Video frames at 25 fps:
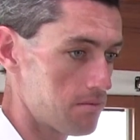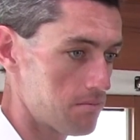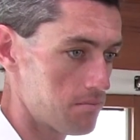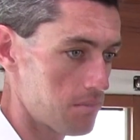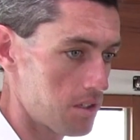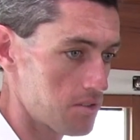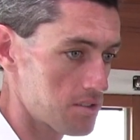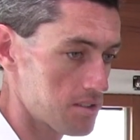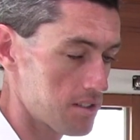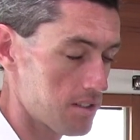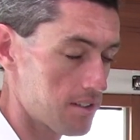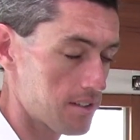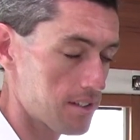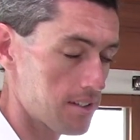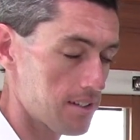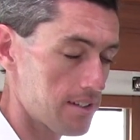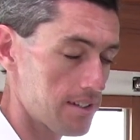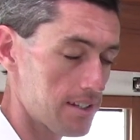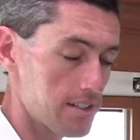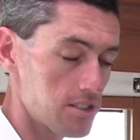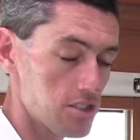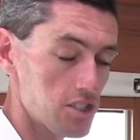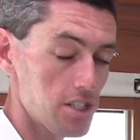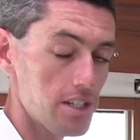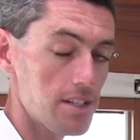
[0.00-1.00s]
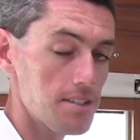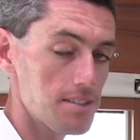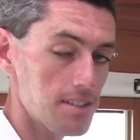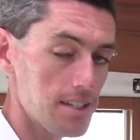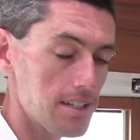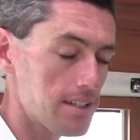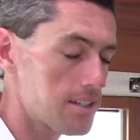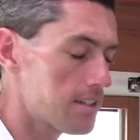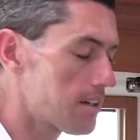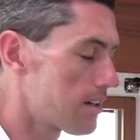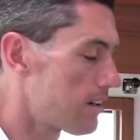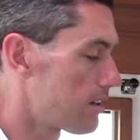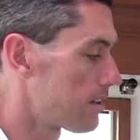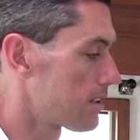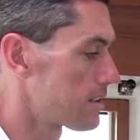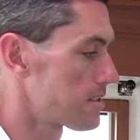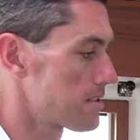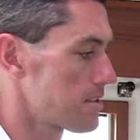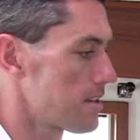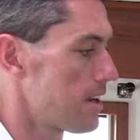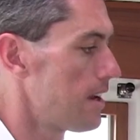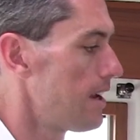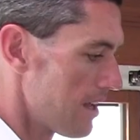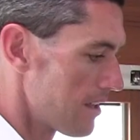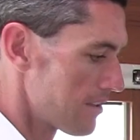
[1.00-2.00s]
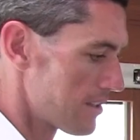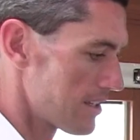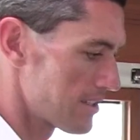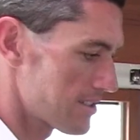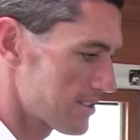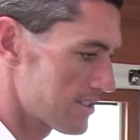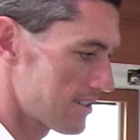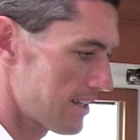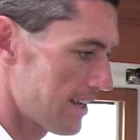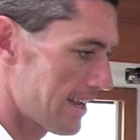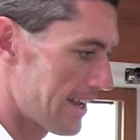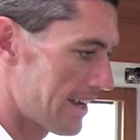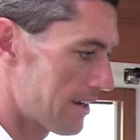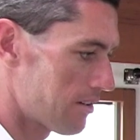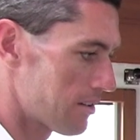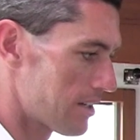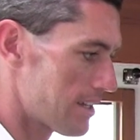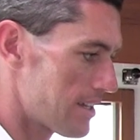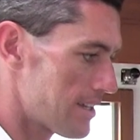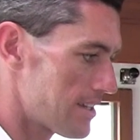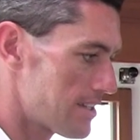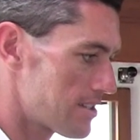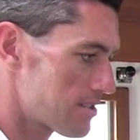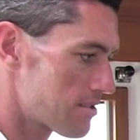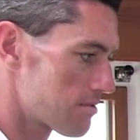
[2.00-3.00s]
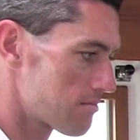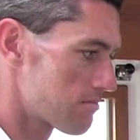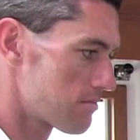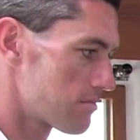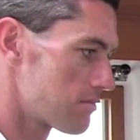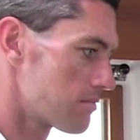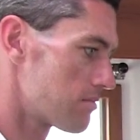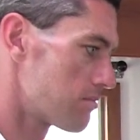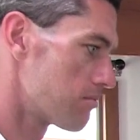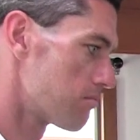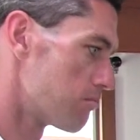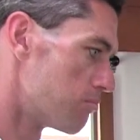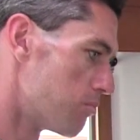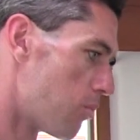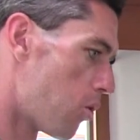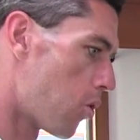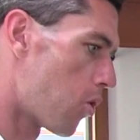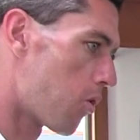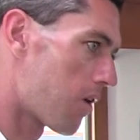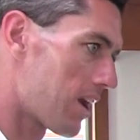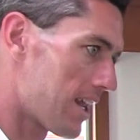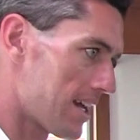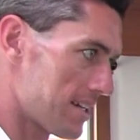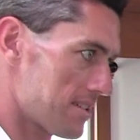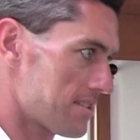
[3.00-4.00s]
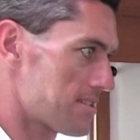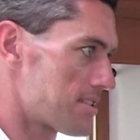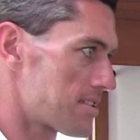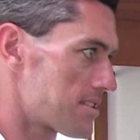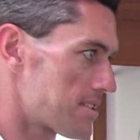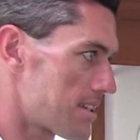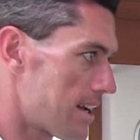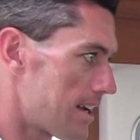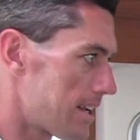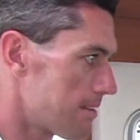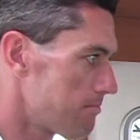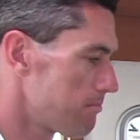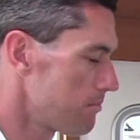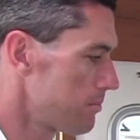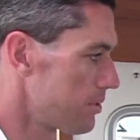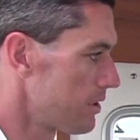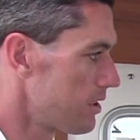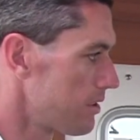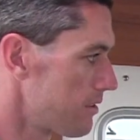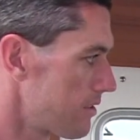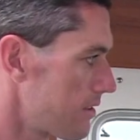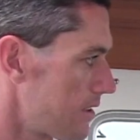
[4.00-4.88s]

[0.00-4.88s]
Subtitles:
most likely in GT guise, this layout is more or less the same, but